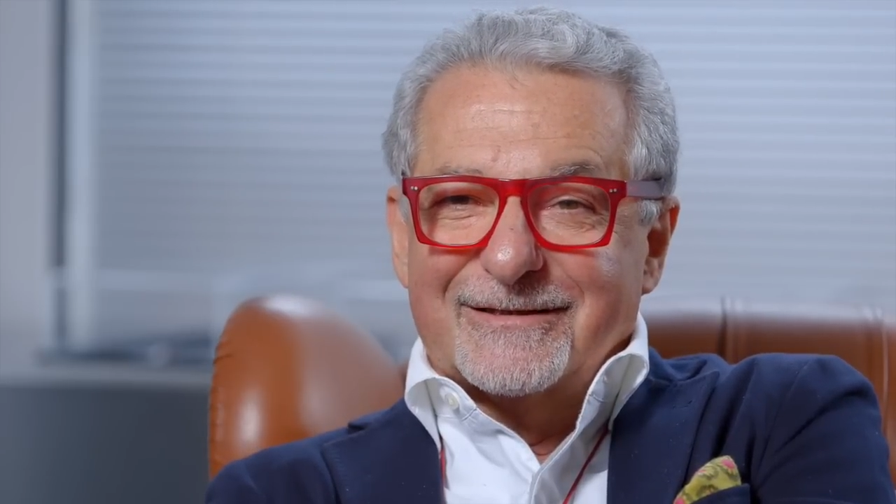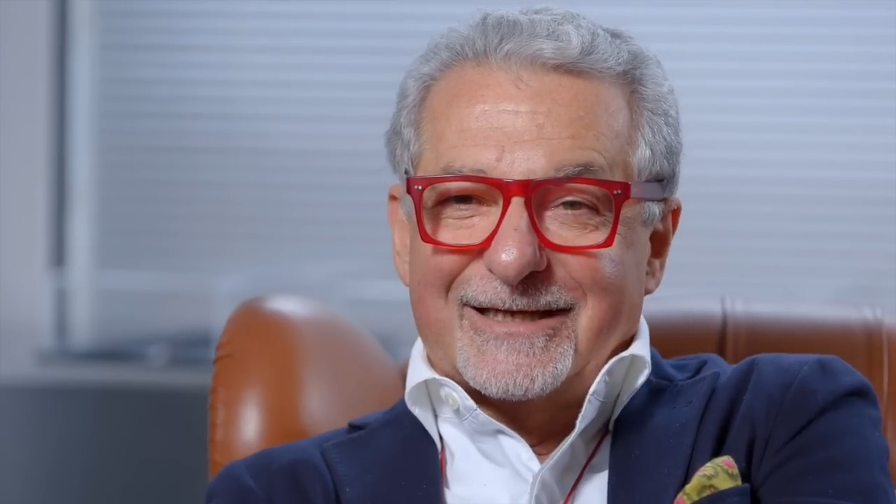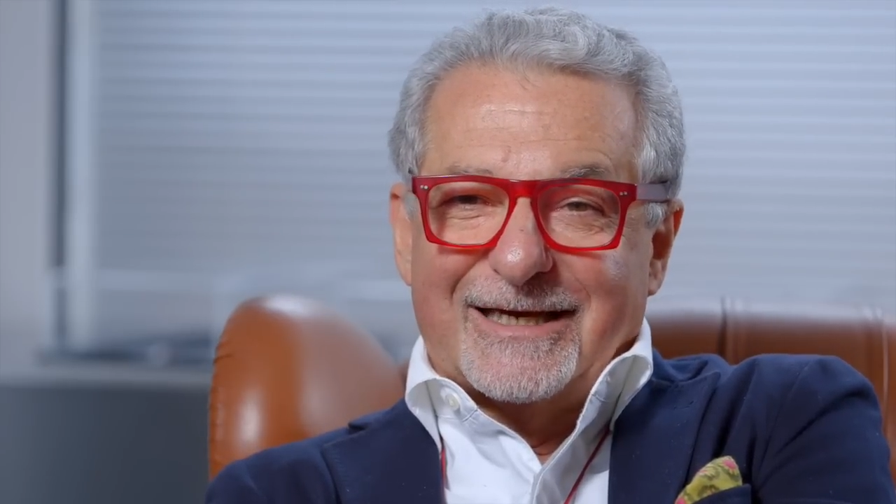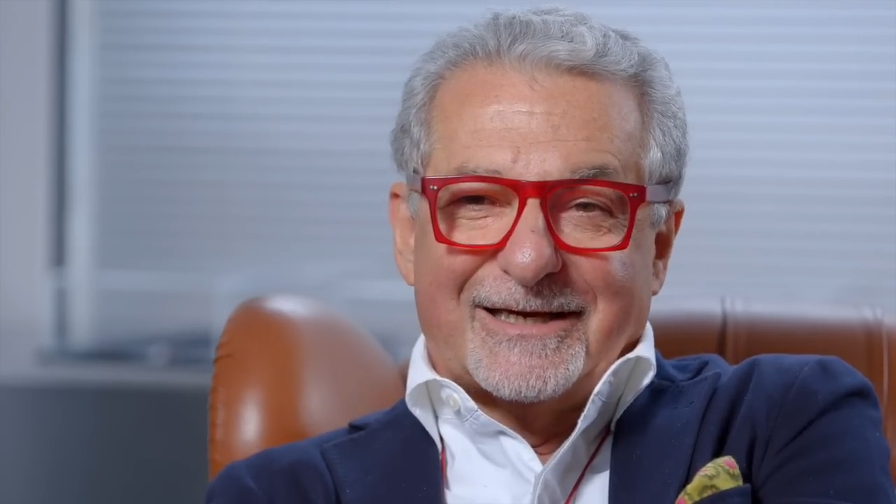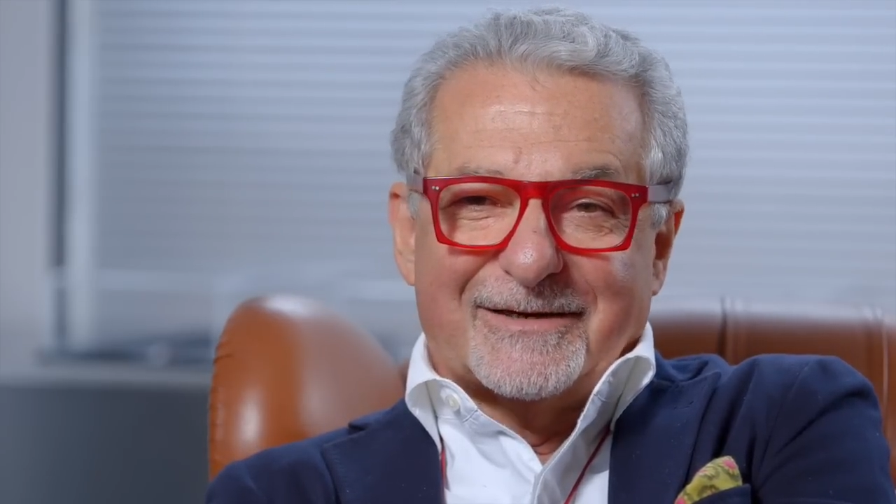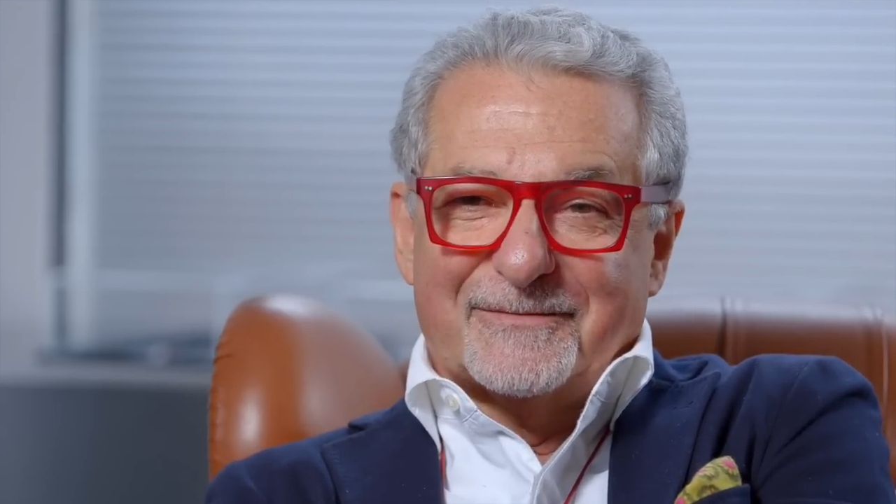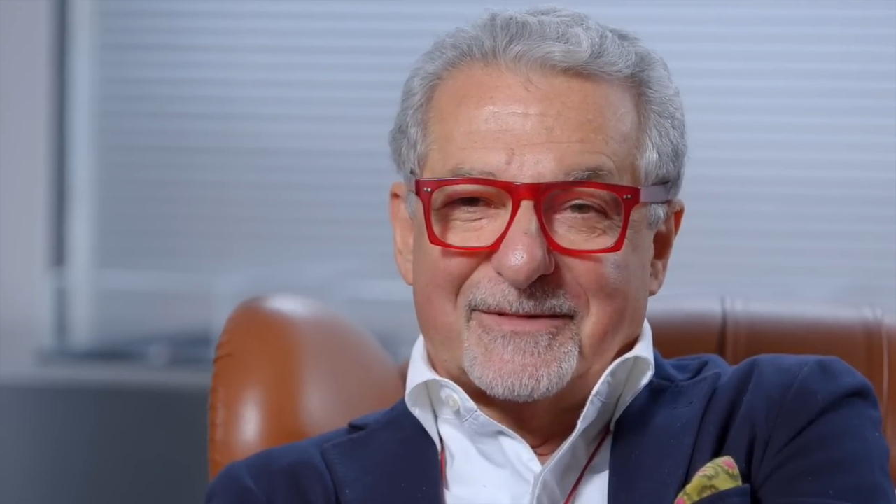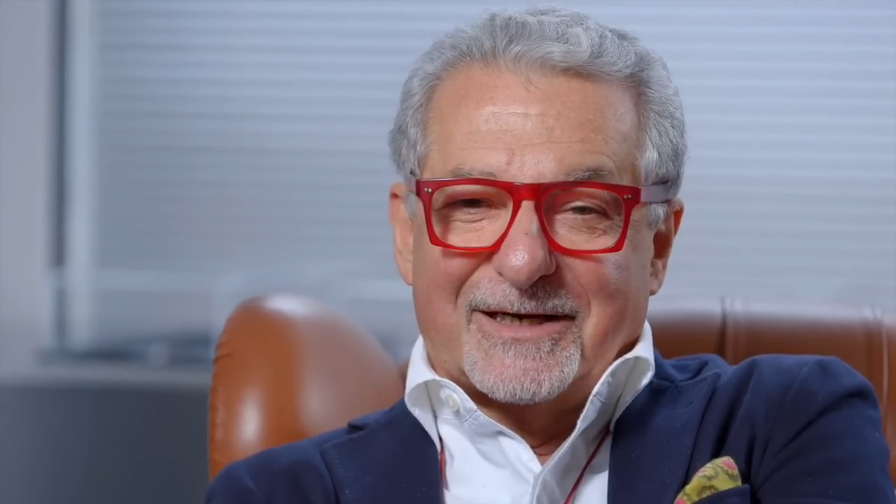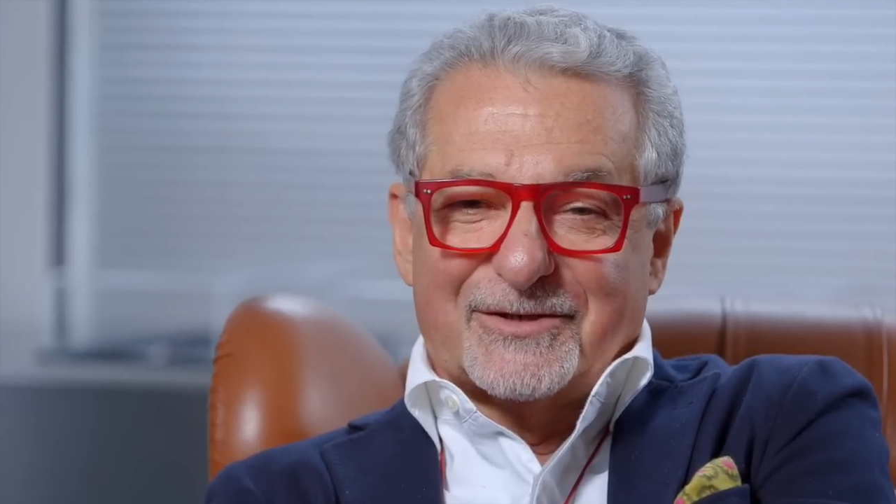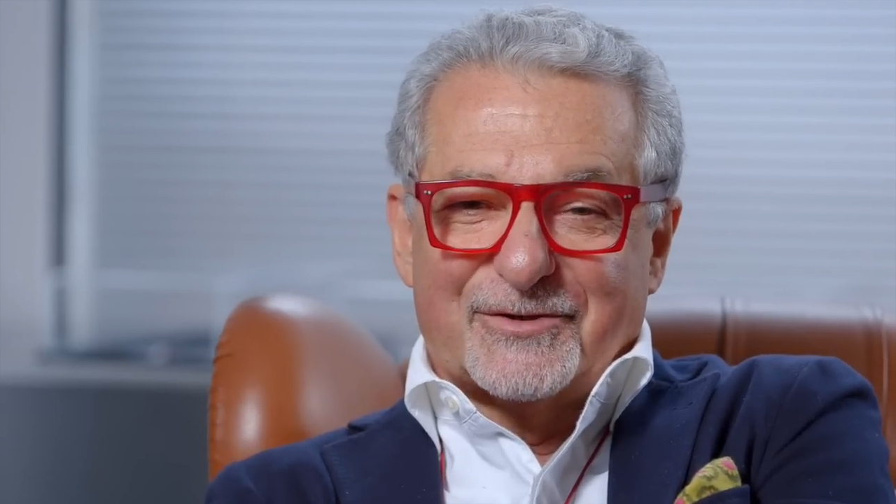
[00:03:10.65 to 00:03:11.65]
take a
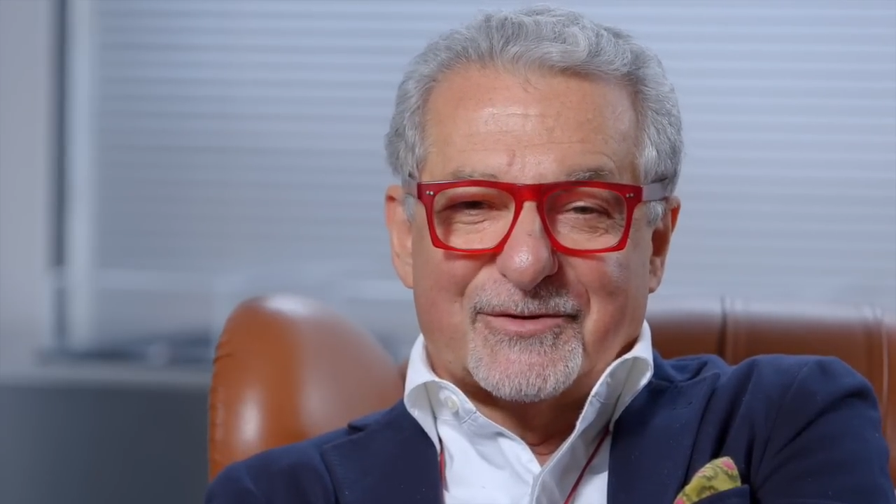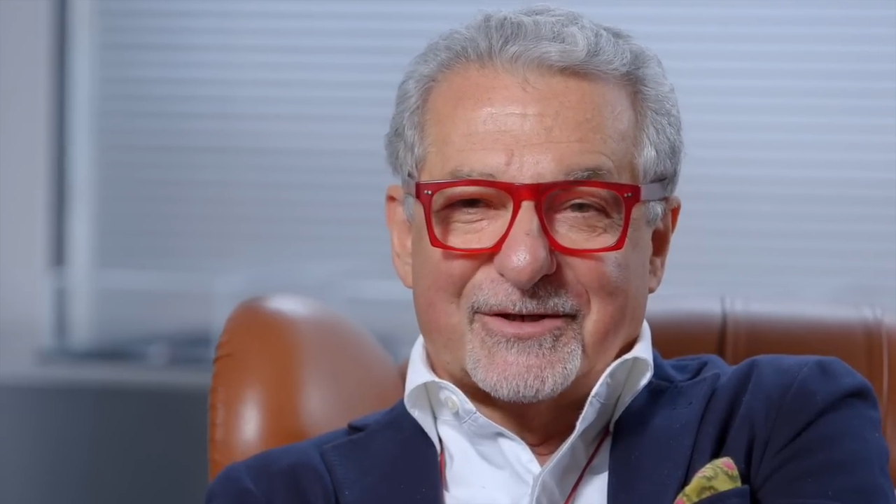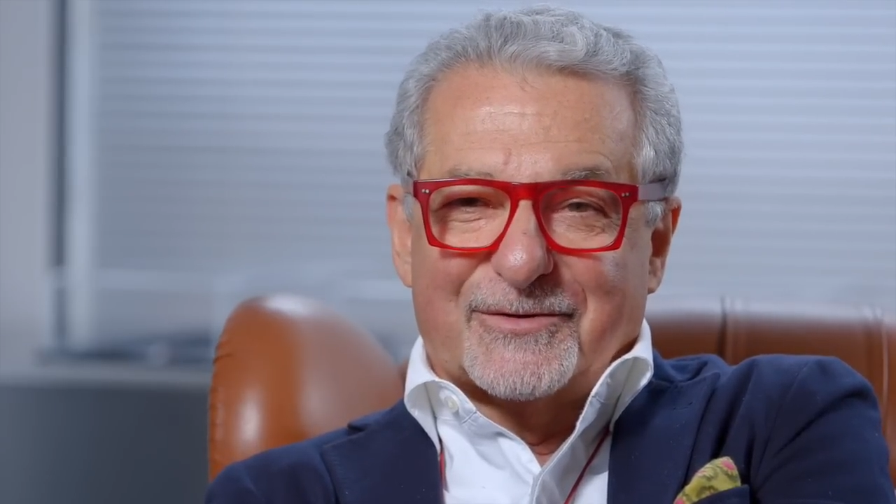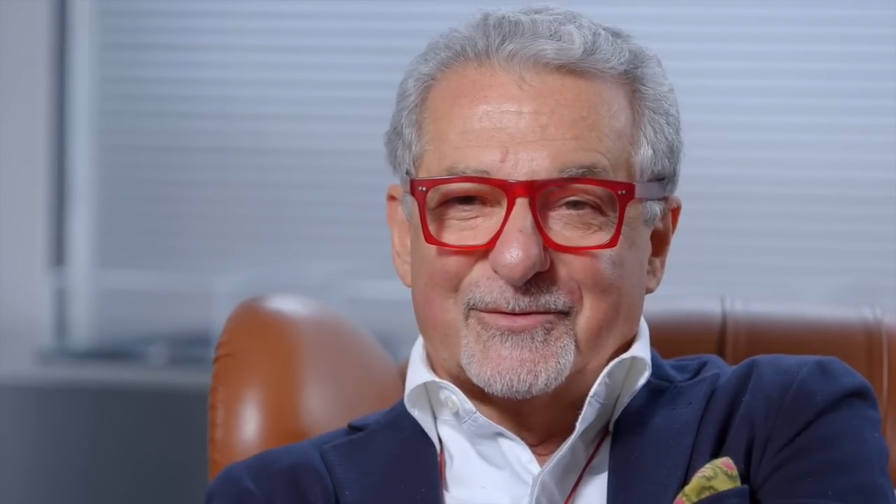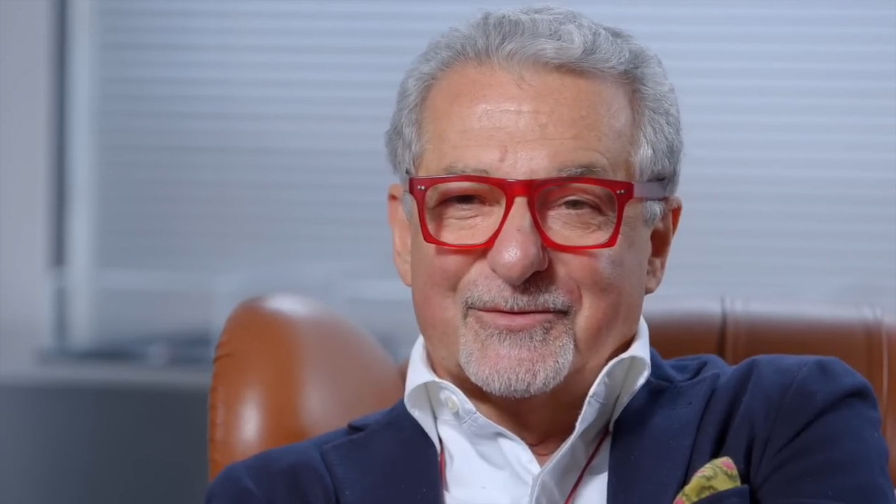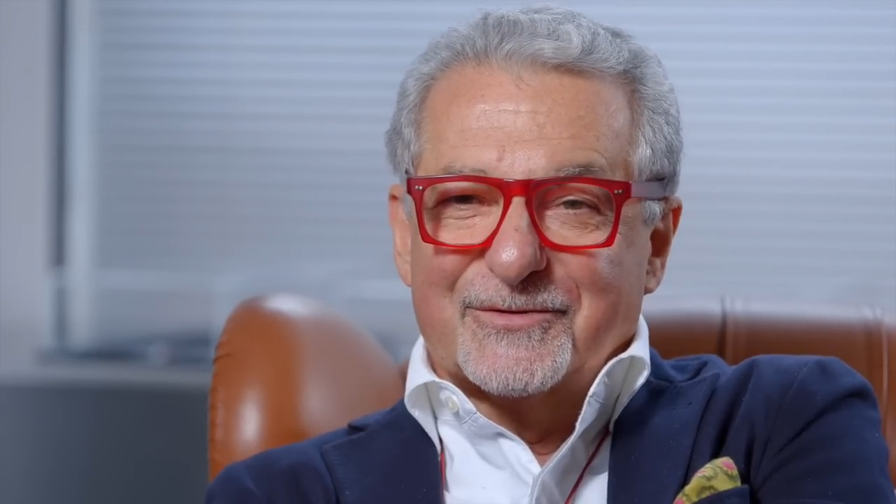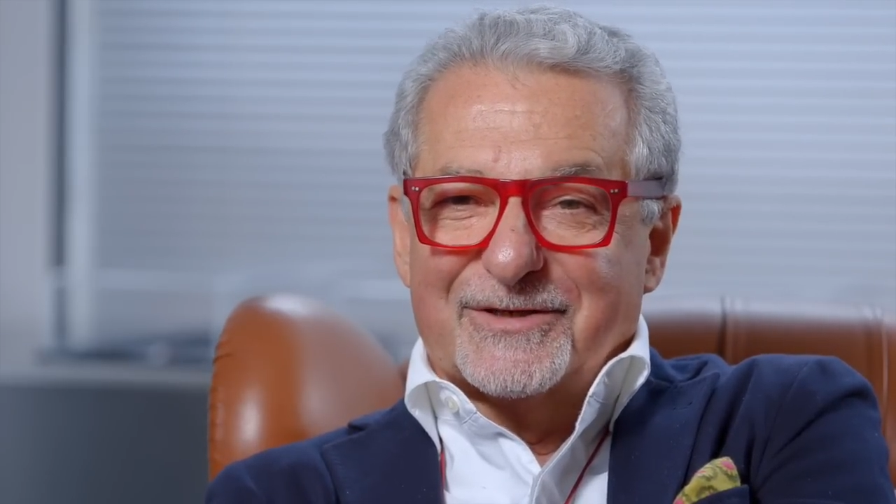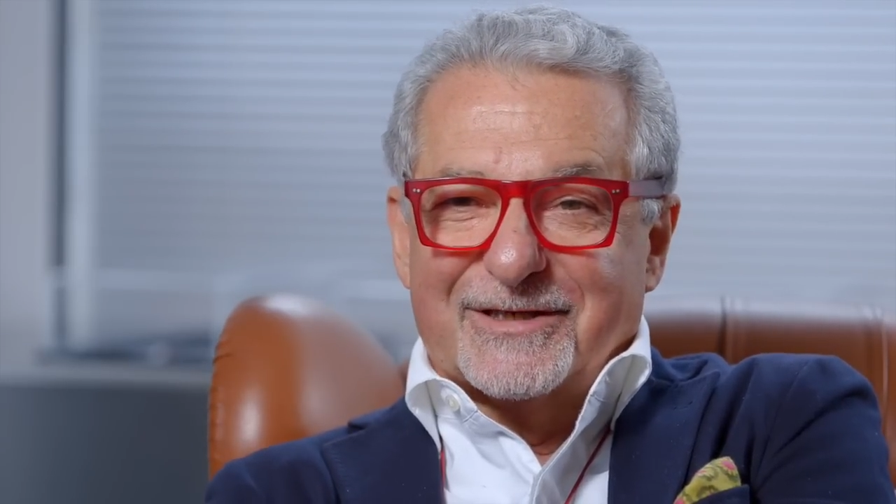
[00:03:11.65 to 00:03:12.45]
luxury cruise.